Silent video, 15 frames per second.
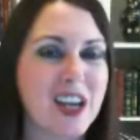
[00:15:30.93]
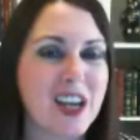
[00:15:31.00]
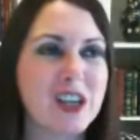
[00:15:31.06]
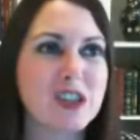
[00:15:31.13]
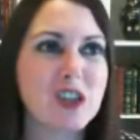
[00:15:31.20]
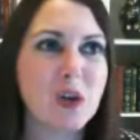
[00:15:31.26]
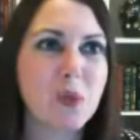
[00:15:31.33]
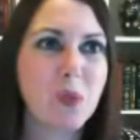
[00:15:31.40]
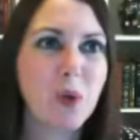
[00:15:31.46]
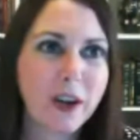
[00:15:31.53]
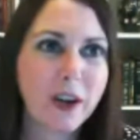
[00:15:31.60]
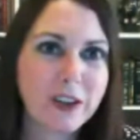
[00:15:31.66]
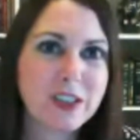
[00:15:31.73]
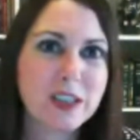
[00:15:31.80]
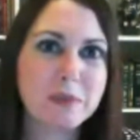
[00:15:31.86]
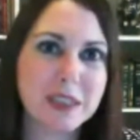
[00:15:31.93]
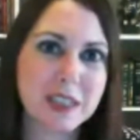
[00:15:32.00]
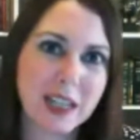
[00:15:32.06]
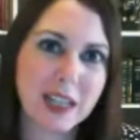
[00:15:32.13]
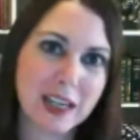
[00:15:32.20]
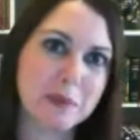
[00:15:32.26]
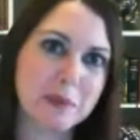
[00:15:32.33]
So what are some
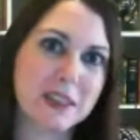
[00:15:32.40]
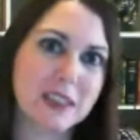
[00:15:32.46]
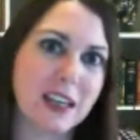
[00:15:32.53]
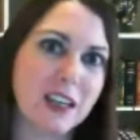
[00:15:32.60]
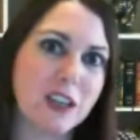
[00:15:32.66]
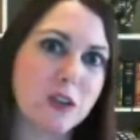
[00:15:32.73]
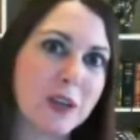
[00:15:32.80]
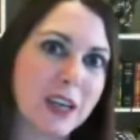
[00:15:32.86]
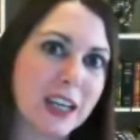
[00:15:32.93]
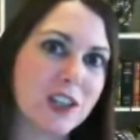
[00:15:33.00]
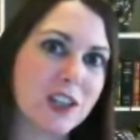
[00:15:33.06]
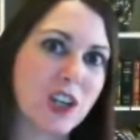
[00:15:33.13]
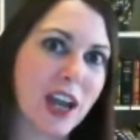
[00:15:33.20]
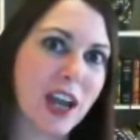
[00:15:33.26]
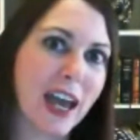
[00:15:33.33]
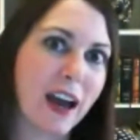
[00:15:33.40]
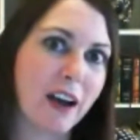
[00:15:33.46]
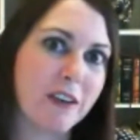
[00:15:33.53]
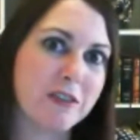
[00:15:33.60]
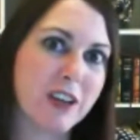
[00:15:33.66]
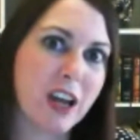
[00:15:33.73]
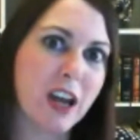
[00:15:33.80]
tips that you each
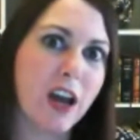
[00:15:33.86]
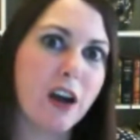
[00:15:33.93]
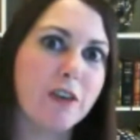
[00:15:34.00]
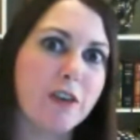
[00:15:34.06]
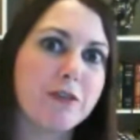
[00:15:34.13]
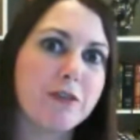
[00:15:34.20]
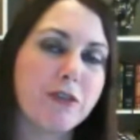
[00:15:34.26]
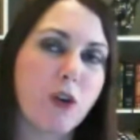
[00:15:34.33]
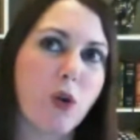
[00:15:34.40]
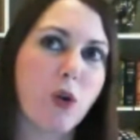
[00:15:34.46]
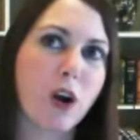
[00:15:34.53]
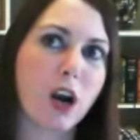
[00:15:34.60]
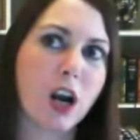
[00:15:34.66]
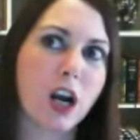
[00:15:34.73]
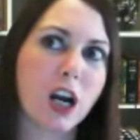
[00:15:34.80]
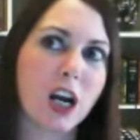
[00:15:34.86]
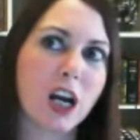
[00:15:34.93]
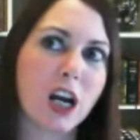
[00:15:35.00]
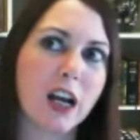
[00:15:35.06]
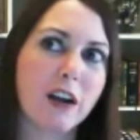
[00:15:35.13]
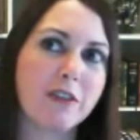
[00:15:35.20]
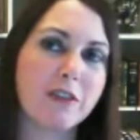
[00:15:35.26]
have
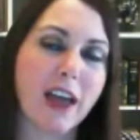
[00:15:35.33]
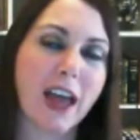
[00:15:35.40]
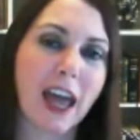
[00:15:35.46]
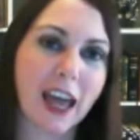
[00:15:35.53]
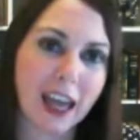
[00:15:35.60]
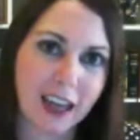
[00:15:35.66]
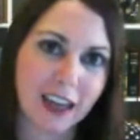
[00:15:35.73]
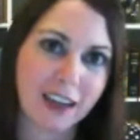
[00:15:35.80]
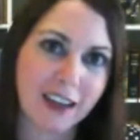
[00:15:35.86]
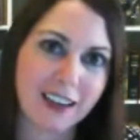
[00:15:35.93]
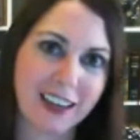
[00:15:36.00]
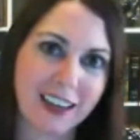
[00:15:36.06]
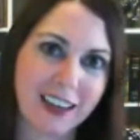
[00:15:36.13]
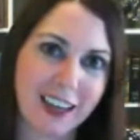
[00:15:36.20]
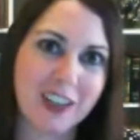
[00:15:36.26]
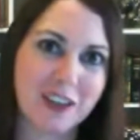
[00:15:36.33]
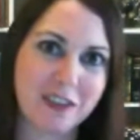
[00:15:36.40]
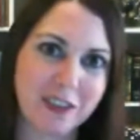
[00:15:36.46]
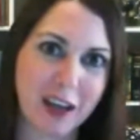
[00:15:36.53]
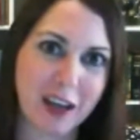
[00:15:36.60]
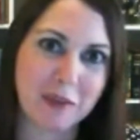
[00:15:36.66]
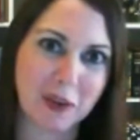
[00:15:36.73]
for, A, getting your
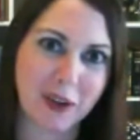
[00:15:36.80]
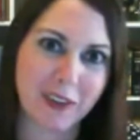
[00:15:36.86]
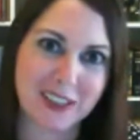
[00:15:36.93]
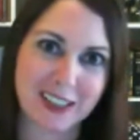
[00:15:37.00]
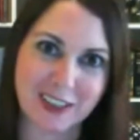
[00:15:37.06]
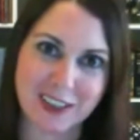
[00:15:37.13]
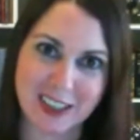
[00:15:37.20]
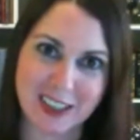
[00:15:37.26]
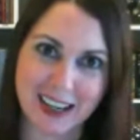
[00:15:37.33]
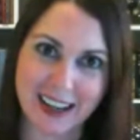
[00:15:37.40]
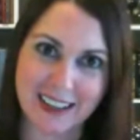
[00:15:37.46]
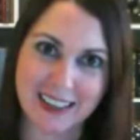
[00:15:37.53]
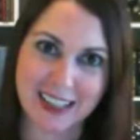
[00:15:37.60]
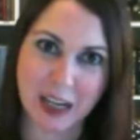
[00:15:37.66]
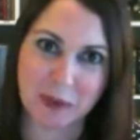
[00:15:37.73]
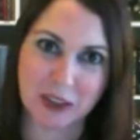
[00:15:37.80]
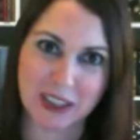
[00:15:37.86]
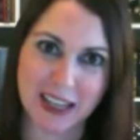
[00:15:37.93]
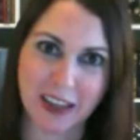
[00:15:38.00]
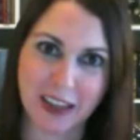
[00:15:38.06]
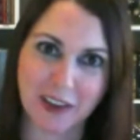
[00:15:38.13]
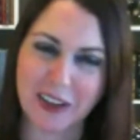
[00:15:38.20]
family around the dinner table
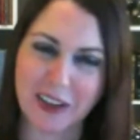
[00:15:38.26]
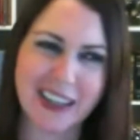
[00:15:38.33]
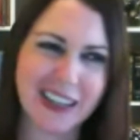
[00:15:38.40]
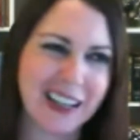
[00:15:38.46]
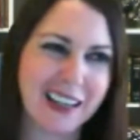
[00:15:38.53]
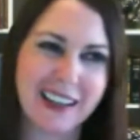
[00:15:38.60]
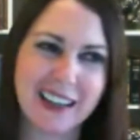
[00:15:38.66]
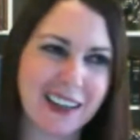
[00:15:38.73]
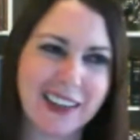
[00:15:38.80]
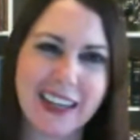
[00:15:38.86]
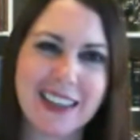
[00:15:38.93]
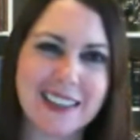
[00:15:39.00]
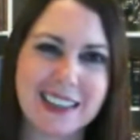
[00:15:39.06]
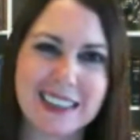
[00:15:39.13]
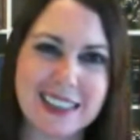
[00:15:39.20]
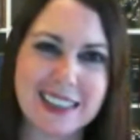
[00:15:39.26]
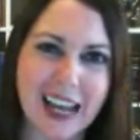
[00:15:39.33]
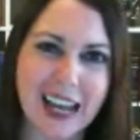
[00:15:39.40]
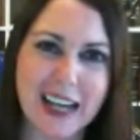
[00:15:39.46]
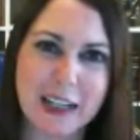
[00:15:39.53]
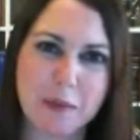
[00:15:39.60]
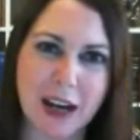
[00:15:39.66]
together and getting the kids
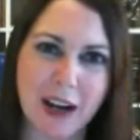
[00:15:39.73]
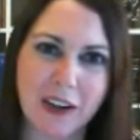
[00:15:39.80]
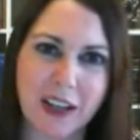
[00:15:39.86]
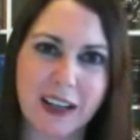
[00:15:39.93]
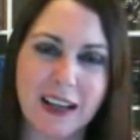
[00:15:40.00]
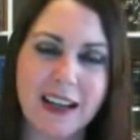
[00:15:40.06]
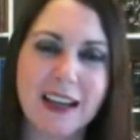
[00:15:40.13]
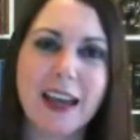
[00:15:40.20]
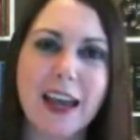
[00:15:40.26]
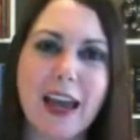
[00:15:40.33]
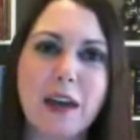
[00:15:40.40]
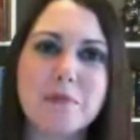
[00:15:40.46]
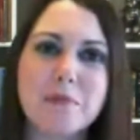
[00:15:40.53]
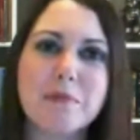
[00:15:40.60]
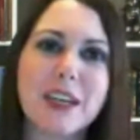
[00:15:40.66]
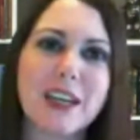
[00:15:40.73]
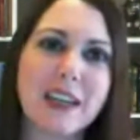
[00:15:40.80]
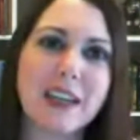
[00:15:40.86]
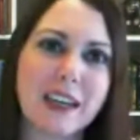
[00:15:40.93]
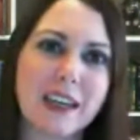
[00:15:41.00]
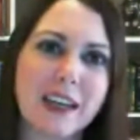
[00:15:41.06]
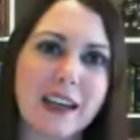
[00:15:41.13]
excited about it, and
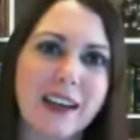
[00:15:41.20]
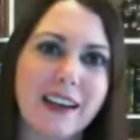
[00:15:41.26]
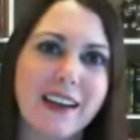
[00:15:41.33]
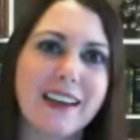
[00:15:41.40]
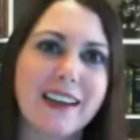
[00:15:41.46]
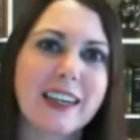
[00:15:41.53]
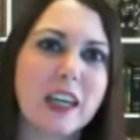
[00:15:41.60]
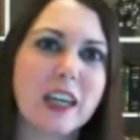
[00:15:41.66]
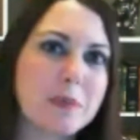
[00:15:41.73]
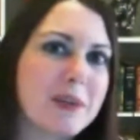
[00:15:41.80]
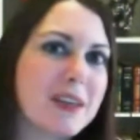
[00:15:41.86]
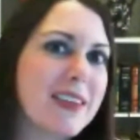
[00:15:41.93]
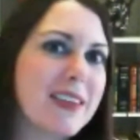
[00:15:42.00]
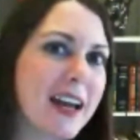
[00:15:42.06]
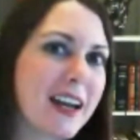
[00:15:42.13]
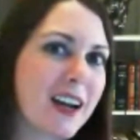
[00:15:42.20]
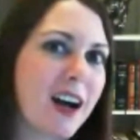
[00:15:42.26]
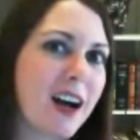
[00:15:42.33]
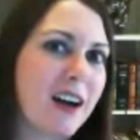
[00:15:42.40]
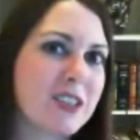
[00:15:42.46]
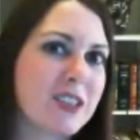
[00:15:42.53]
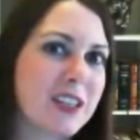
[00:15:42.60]
B, keeping that
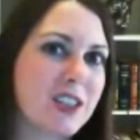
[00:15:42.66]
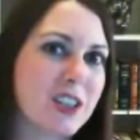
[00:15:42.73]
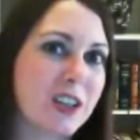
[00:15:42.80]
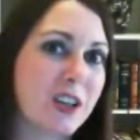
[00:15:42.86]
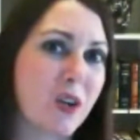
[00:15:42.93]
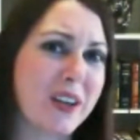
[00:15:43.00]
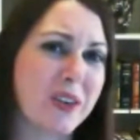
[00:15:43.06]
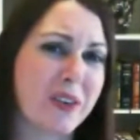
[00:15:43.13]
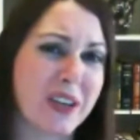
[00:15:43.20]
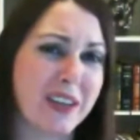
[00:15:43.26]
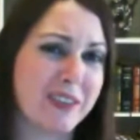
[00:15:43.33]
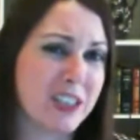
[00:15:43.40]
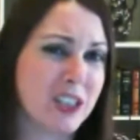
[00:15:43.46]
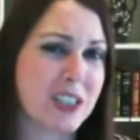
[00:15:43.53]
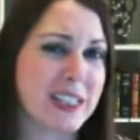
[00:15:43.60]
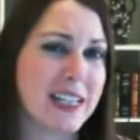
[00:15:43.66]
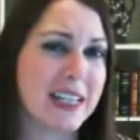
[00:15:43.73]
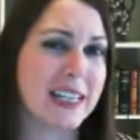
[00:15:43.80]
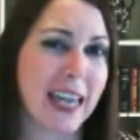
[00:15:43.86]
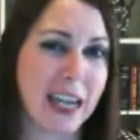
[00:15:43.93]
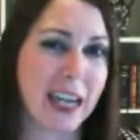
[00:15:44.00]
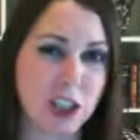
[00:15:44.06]
conversation going, or even just
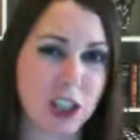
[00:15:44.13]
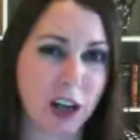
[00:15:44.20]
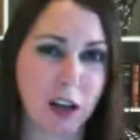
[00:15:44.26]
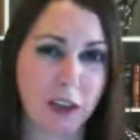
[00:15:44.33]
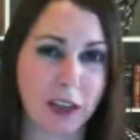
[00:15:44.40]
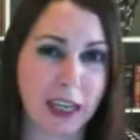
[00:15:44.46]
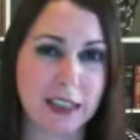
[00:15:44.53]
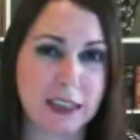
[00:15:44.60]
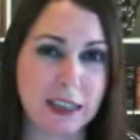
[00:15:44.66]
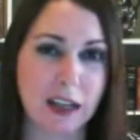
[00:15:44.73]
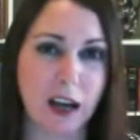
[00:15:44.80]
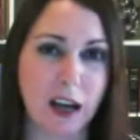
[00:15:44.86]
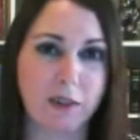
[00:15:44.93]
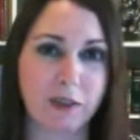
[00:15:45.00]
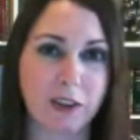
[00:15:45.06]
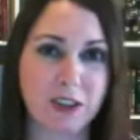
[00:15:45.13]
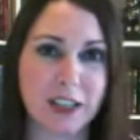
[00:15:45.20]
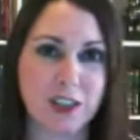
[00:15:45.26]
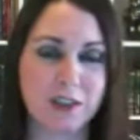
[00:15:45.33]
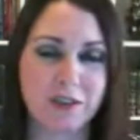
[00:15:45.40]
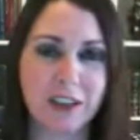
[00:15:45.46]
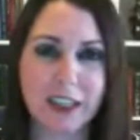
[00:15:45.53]
engaging all the kids in
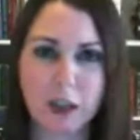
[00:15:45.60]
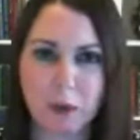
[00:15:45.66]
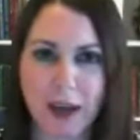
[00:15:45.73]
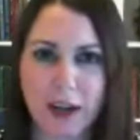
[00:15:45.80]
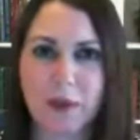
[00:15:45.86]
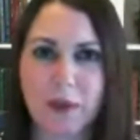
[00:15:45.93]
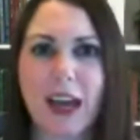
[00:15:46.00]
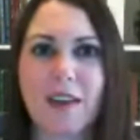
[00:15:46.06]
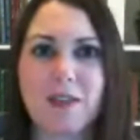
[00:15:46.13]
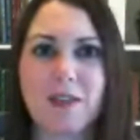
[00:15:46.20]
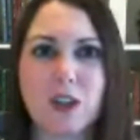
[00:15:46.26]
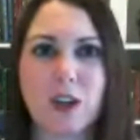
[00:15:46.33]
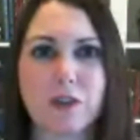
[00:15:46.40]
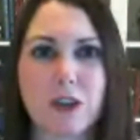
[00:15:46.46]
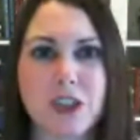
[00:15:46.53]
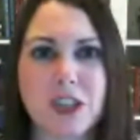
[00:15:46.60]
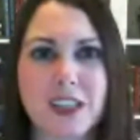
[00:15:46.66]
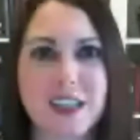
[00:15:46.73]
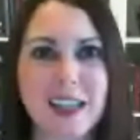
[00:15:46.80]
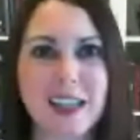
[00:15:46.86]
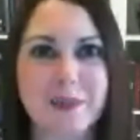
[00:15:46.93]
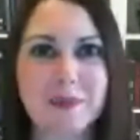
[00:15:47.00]
conversation? Vikki, why don't we have you go first
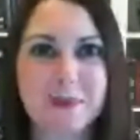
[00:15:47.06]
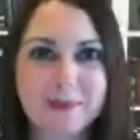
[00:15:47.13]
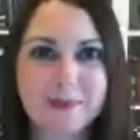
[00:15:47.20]
this time?